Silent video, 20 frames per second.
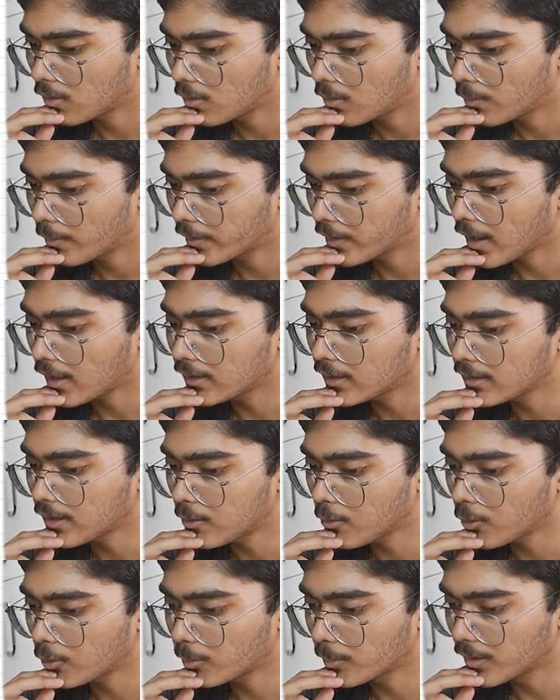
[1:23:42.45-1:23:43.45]
Wait, I think that
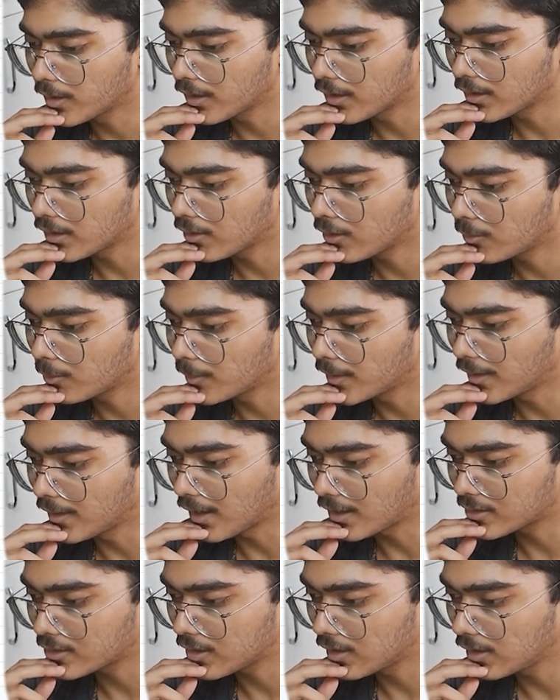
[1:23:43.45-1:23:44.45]
was me. Yeah, this is me
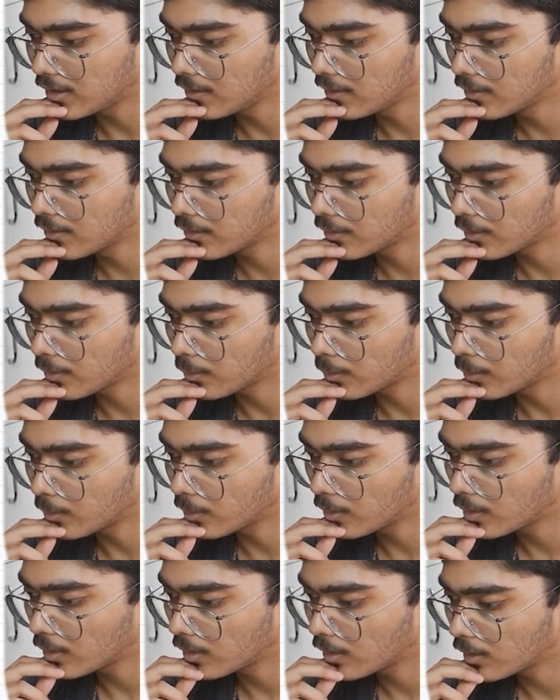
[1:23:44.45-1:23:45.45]
actually. So
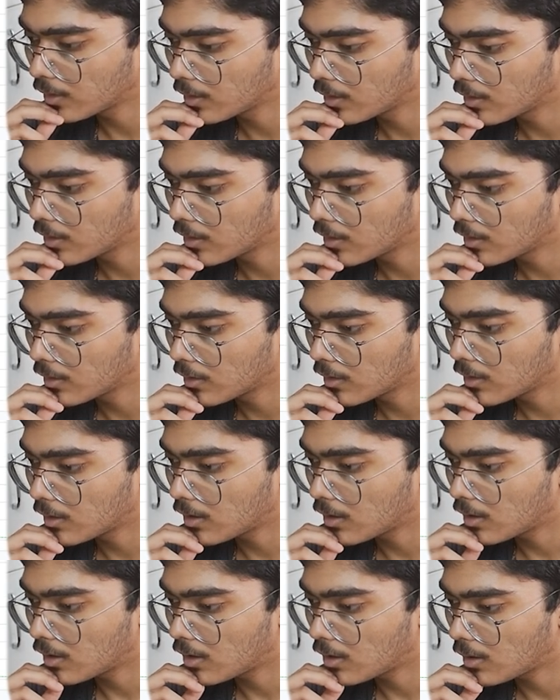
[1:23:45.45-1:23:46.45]

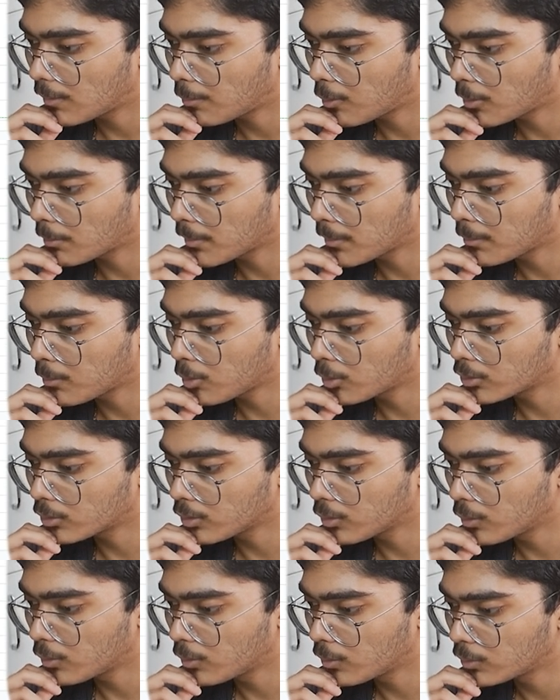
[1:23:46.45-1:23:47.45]
appointment book,
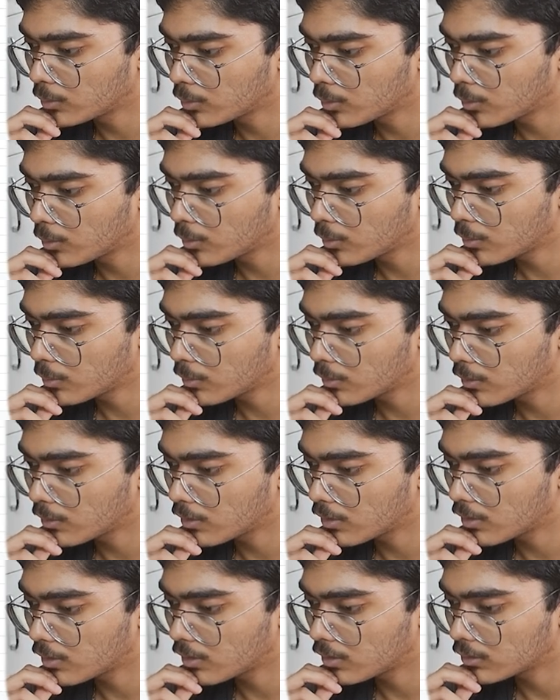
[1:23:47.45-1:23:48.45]
no.
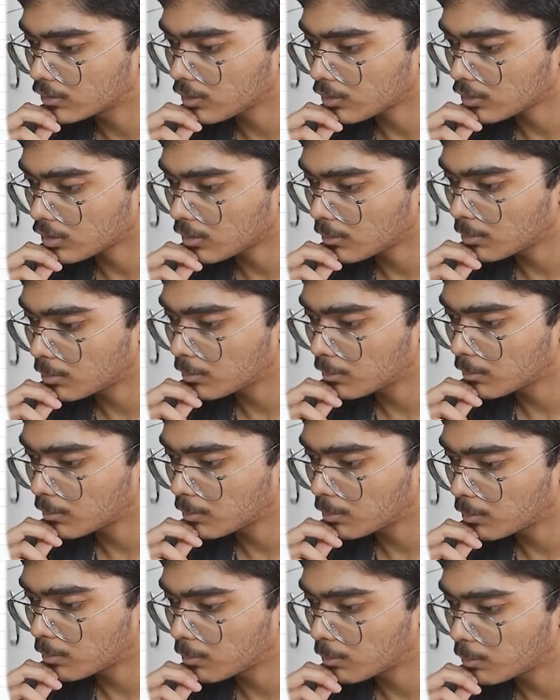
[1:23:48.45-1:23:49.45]
Dr.
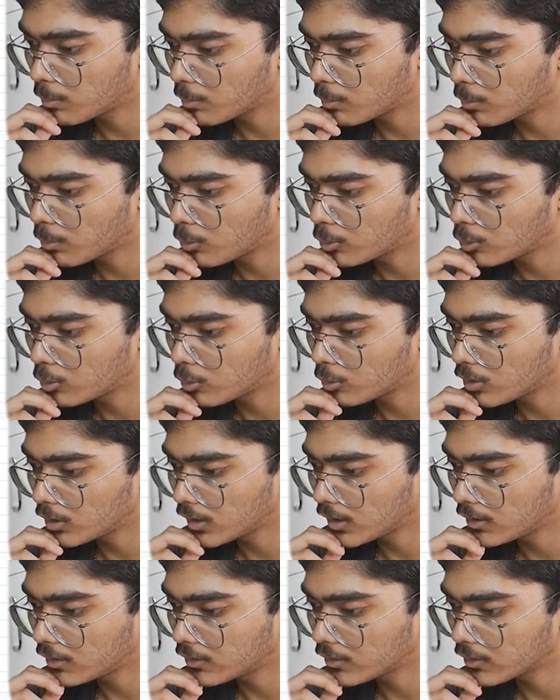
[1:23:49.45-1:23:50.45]

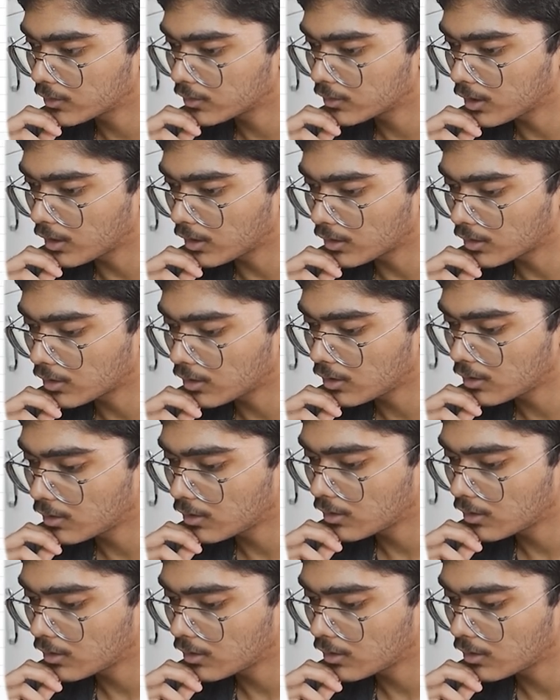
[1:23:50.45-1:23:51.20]
Bolole's dental.